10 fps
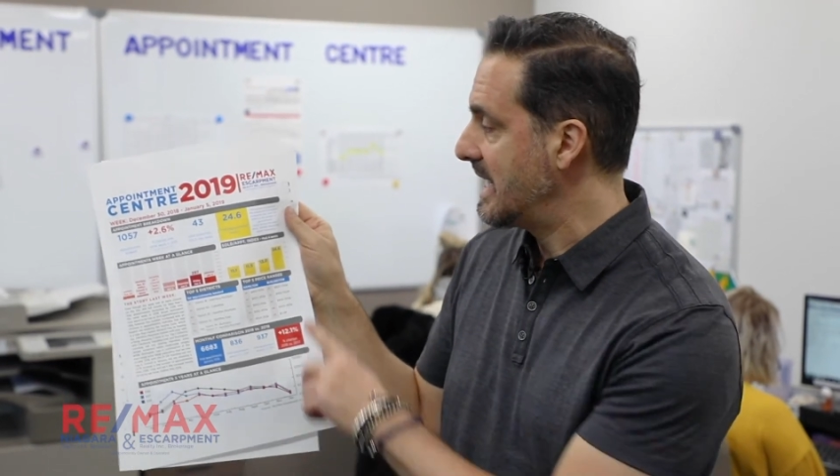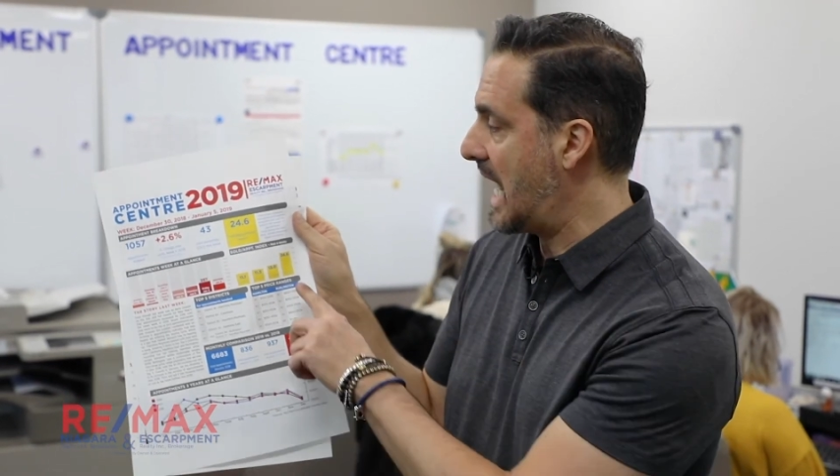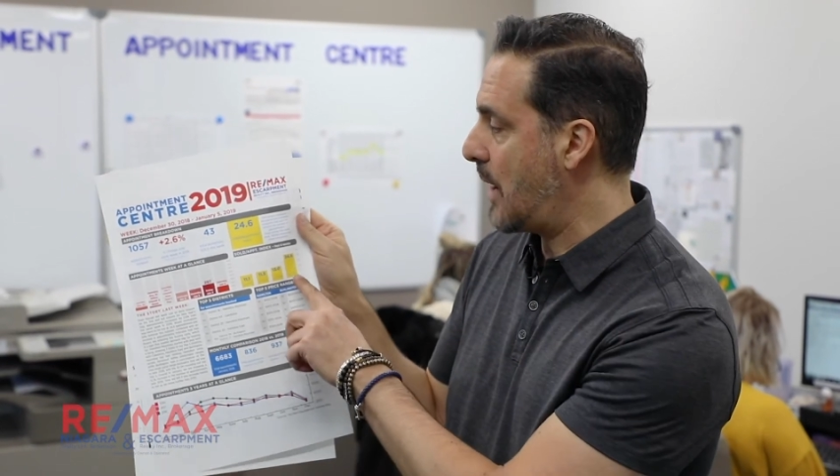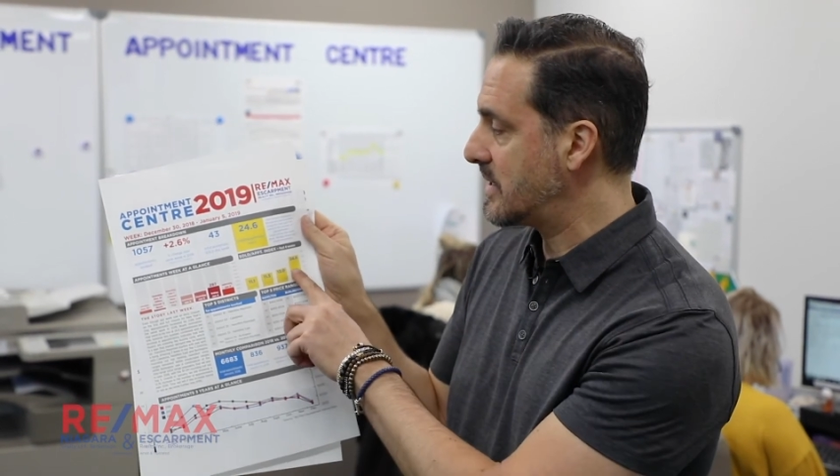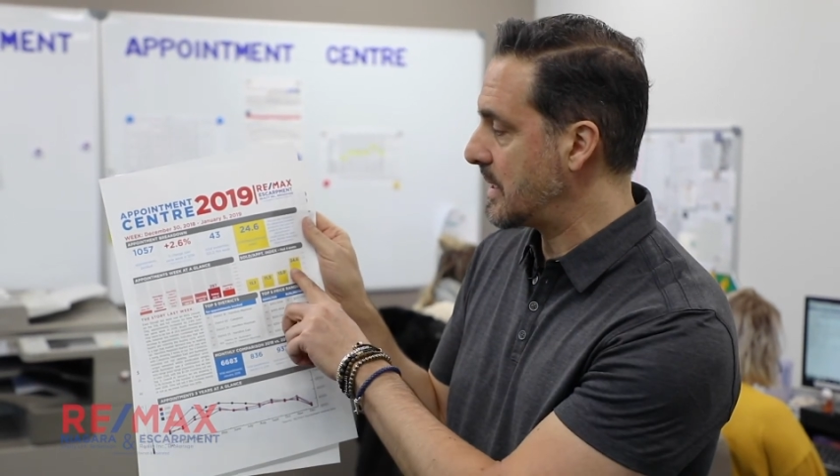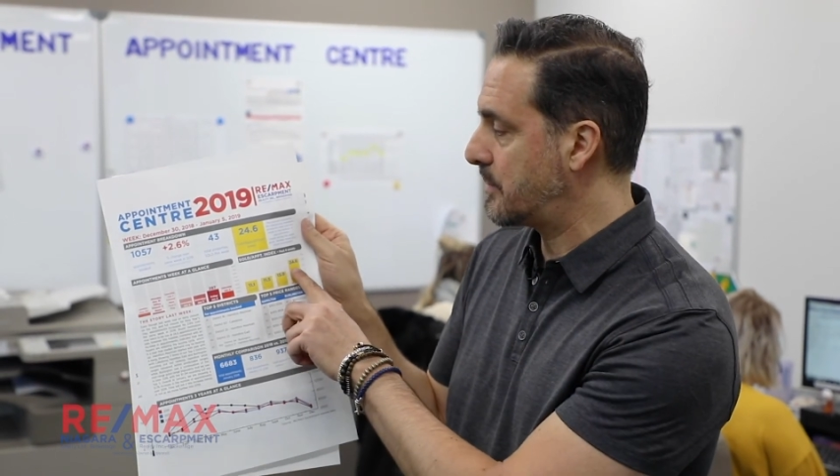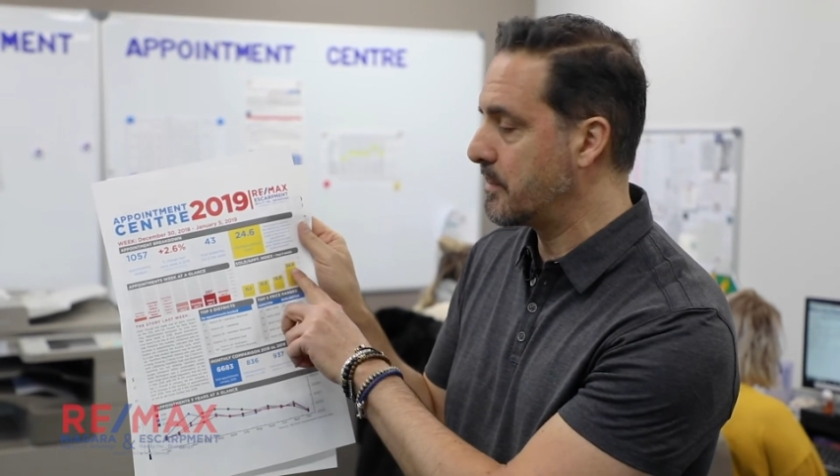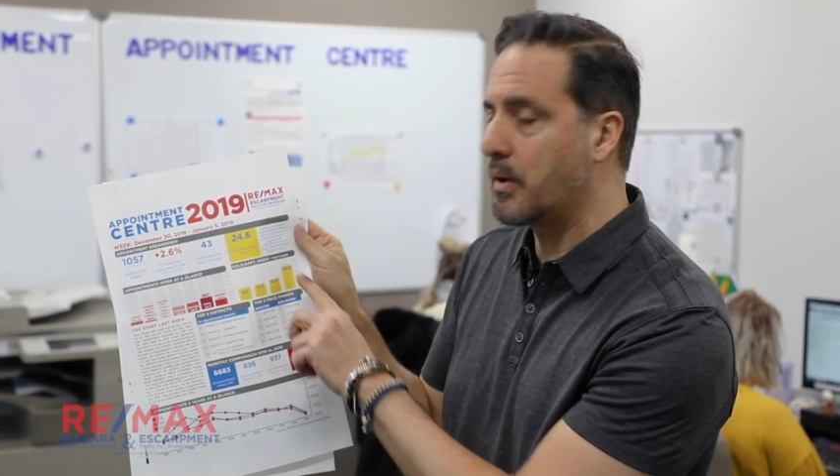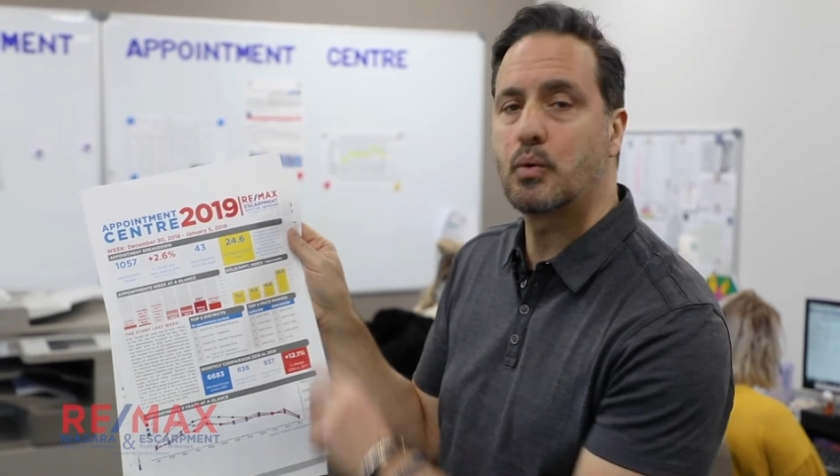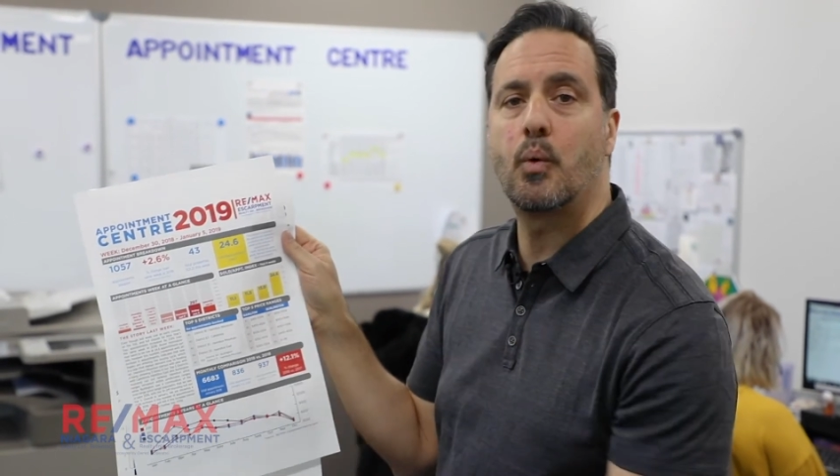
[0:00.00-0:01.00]
Now it's up to
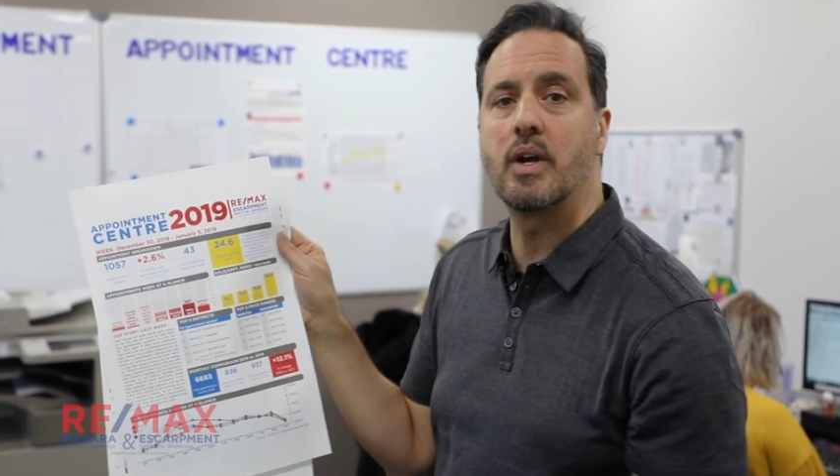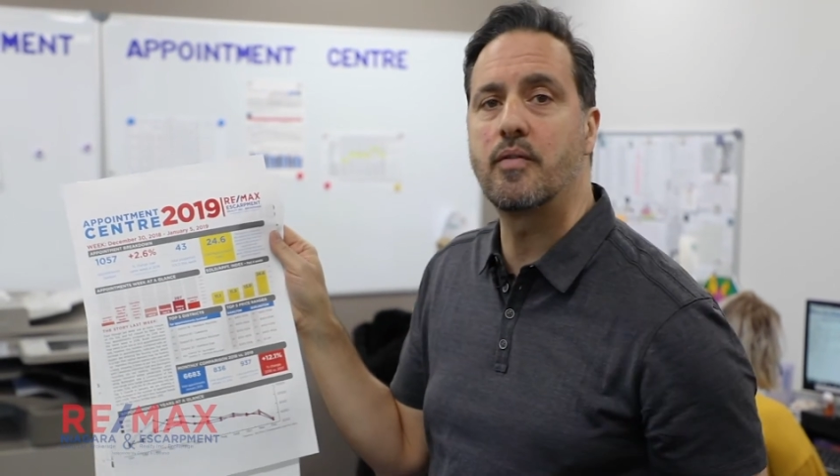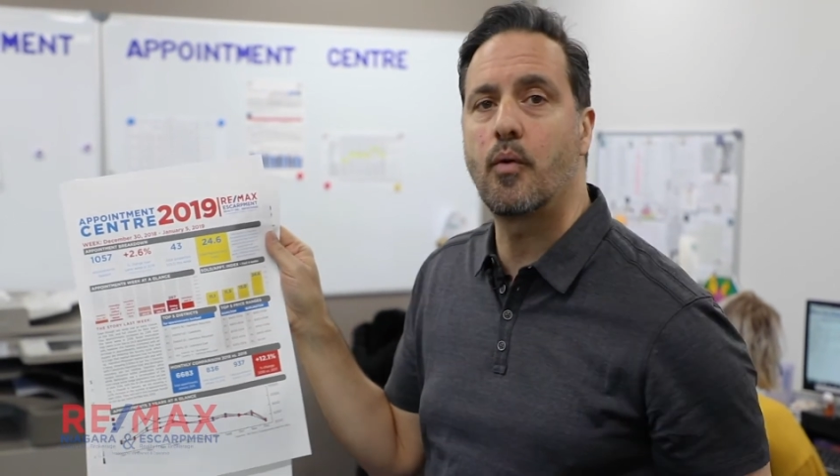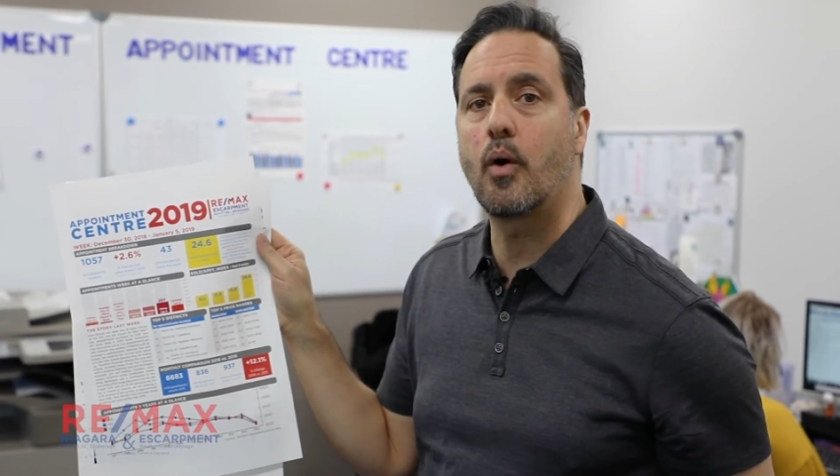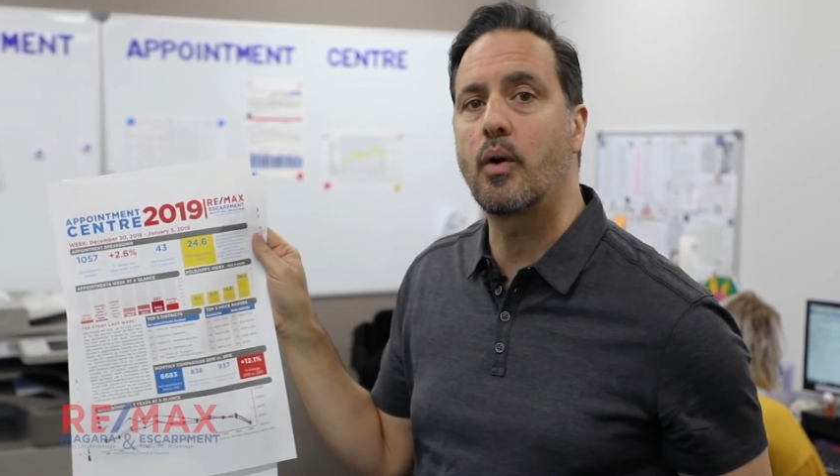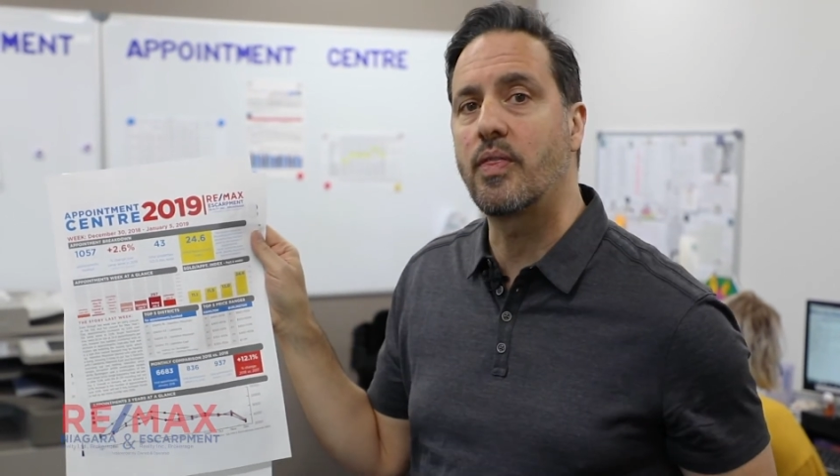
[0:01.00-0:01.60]
about 24.